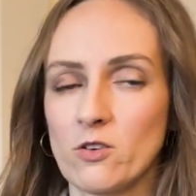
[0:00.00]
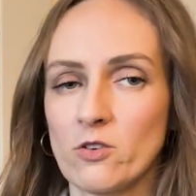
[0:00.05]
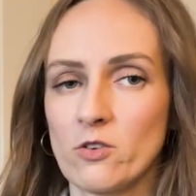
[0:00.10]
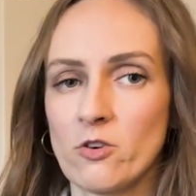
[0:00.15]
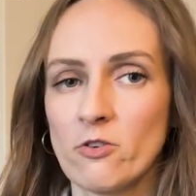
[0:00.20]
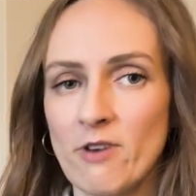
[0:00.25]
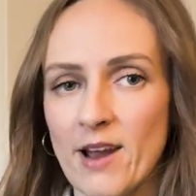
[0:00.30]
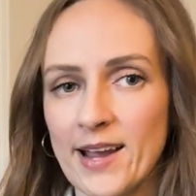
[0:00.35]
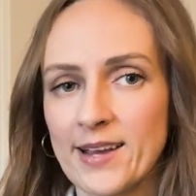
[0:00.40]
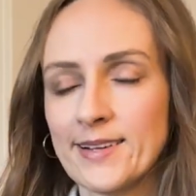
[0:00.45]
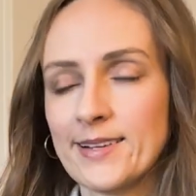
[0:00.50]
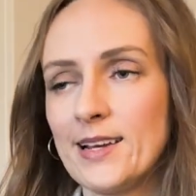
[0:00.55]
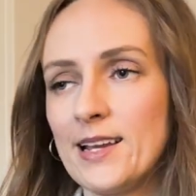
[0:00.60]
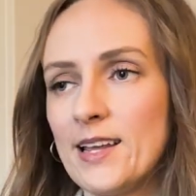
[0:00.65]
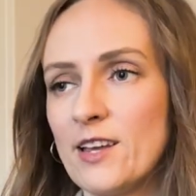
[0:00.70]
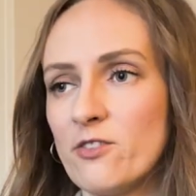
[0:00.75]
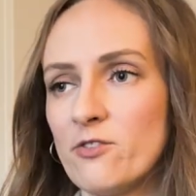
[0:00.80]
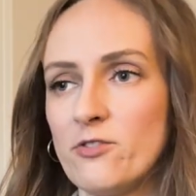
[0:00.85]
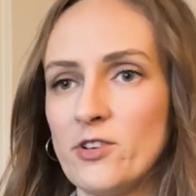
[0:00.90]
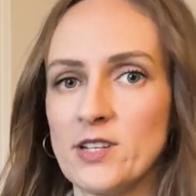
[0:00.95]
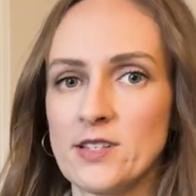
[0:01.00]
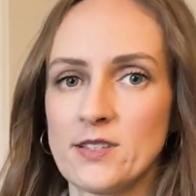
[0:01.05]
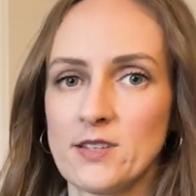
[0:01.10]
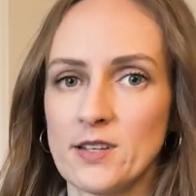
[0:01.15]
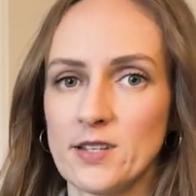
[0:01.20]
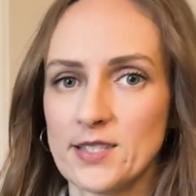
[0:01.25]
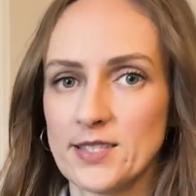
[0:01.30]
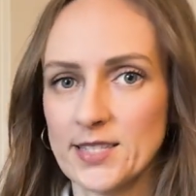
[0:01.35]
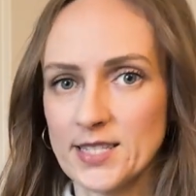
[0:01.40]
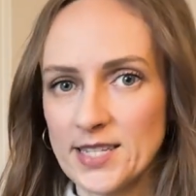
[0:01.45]
correctly and fit
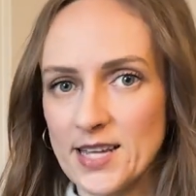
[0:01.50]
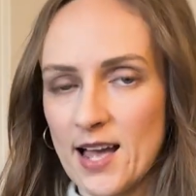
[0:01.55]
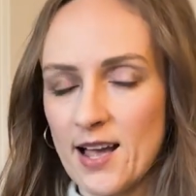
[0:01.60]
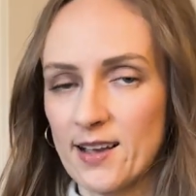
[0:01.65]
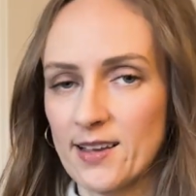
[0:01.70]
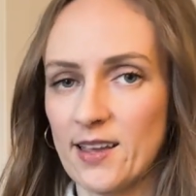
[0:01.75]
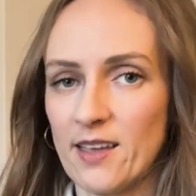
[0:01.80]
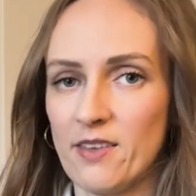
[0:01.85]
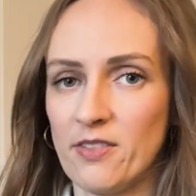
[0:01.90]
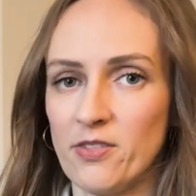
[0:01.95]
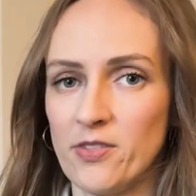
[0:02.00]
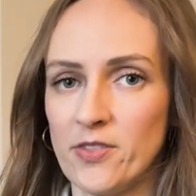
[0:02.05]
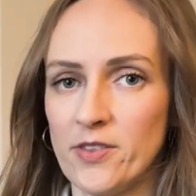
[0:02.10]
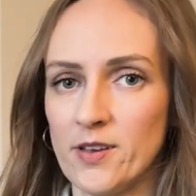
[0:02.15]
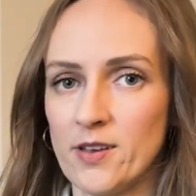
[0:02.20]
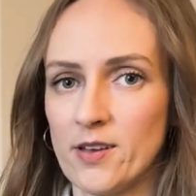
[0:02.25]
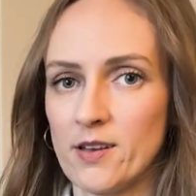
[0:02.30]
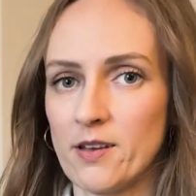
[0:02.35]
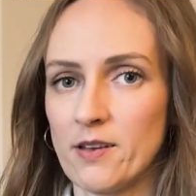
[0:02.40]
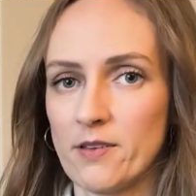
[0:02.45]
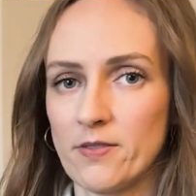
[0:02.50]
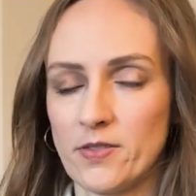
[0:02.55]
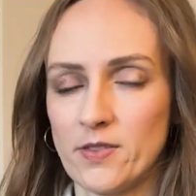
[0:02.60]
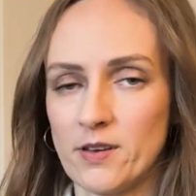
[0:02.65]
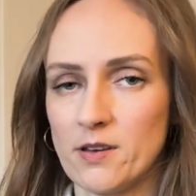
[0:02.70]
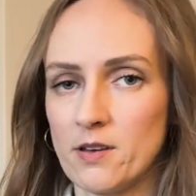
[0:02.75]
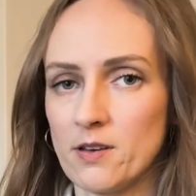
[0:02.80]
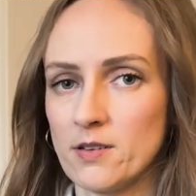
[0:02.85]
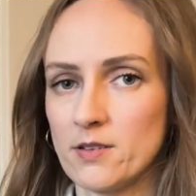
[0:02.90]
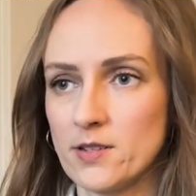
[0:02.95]
snug, and
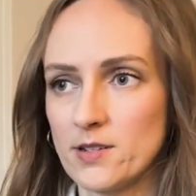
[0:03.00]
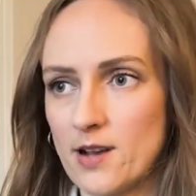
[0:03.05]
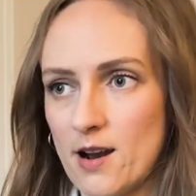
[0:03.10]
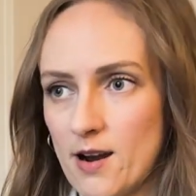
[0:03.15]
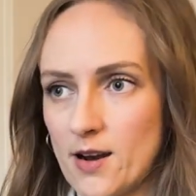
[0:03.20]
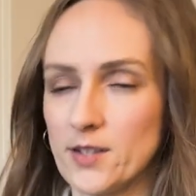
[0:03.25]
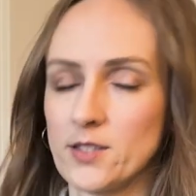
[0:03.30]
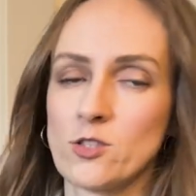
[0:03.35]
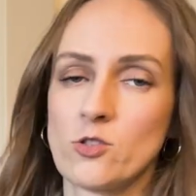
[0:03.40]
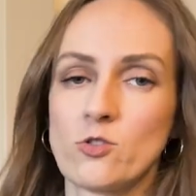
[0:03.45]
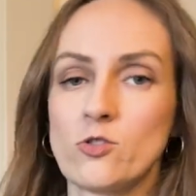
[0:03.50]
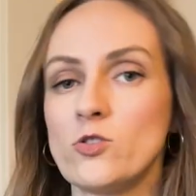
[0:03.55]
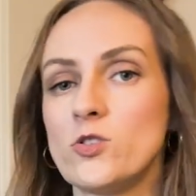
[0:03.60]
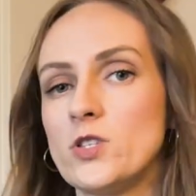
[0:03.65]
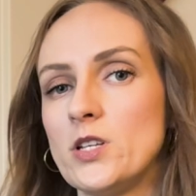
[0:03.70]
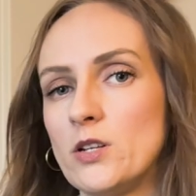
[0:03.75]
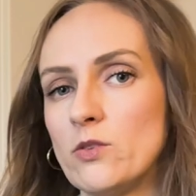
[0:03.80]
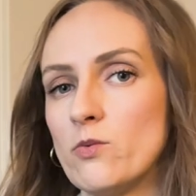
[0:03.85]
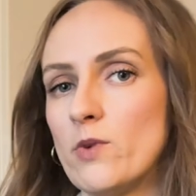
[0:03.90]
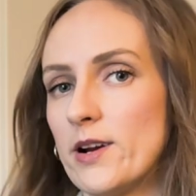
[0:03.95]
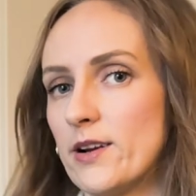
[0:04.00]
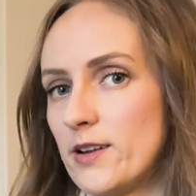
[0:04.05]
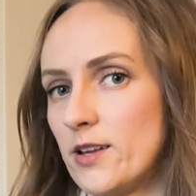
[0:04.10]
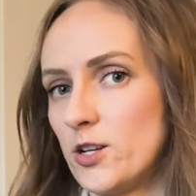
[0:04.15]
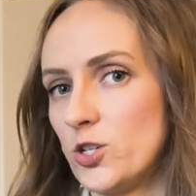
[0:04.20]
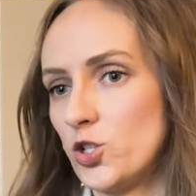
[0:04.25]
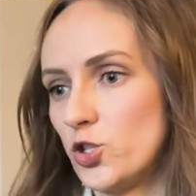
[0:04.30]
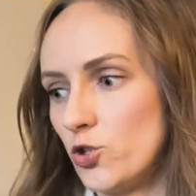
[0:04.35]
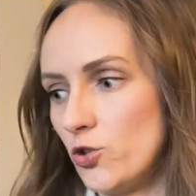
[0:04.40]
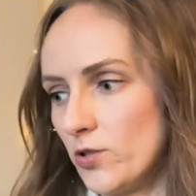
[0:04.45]
the darts to sit where they
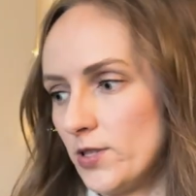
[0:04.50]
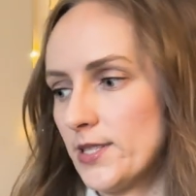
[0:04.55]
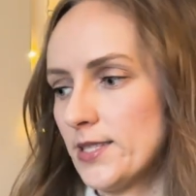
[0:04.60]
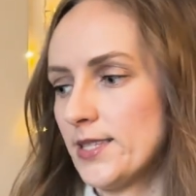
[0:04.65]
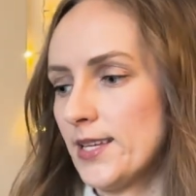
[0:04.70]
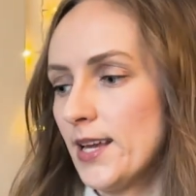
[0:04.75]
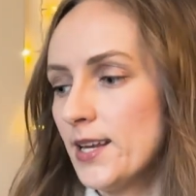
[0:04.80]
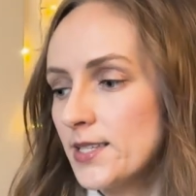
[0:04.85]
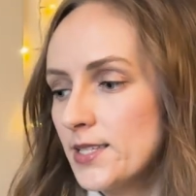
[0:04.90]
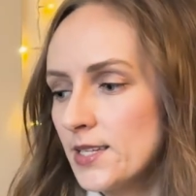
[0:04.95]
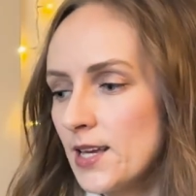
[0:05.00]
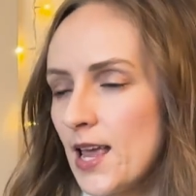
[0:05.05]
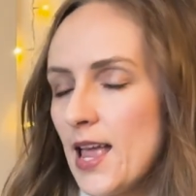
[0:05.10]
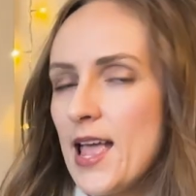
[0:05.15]
should sit.